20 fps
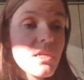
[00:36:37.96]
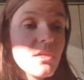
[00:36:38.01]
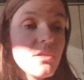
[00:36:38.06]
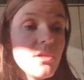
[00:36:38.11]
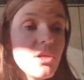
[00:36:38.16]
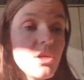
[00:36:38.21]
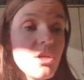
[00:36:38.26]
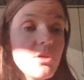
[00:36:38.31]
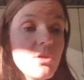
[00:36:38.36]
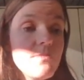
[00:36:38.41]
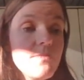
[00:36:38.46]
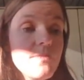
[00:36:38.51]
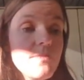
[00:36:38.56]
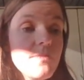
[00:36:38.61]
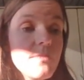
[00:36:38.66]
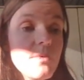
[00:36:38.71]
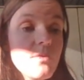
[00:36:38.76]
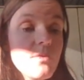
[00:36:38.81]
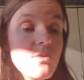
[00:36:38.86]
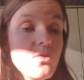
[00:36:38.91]

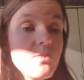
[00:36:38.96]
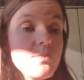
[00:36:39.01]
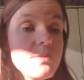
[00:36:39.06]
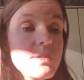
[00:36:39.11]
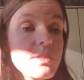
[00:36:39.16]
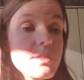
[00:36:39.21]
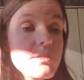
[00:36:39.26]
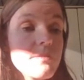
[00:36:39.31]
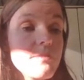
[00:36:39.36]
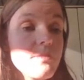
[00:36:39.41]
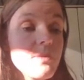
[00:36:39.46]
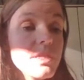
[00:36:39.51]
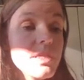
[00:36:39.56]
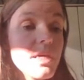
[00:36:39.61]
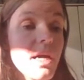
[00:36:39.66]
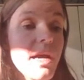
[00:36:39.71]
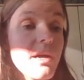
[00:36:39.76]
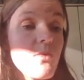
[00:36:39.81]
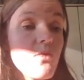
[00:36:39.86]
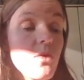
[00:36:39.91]
but
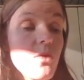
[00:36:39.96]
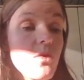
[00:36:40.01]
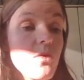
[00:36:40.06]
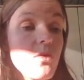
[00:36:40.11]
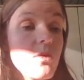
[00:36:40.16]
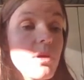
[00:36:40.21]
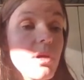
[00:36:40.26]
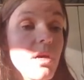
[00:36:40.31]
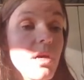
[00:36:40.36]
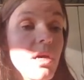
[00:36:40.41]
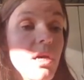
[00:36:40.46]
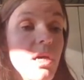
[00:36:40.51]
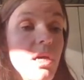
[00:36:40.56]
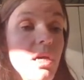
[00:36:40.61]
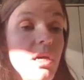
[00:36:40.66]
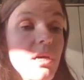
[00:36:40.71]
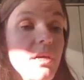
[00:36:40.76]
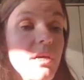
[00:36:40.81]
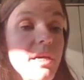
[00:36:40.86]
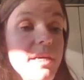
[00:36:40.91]
I will
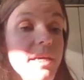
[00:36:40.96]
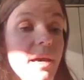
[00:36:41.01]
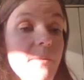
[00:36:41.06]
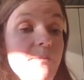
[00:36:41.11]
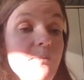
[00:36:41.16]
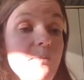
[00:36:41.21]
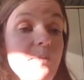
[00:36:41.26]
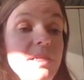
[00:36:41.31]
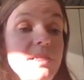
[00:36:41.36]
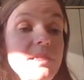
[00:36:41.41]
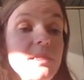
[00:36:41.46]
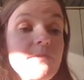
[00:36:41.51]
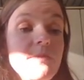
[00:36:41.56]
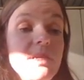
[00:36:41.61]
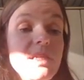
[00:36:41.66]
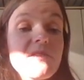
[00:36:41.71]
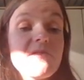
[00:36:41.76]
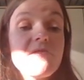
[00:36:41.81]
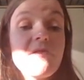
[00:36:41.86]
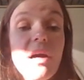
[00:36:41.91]
again paste them
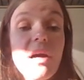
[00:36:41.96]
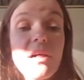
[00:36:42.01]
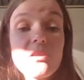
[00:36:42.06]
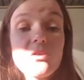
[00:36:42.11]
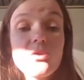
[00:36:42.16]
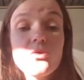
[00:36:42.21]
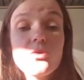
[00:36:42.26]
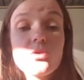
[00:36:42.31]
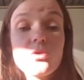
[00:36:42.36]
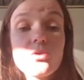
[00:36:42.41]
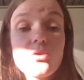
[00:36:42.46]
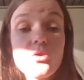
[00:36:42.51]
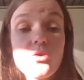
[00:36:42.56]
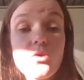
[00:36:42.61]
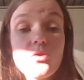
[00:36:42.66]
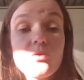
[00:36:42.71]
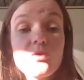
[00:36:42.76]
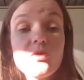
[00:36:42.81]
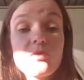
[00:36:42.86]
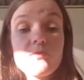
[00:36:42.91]
as values. So
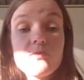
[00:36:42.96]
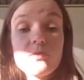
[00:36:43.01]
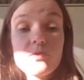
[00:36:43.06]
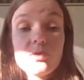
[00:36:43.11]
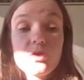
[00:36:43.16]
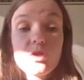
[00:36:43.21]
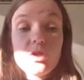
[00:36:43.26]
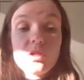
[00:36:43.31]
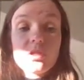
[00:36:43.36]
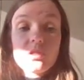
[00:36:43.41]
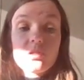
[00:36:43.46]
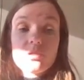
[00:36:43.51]
don't just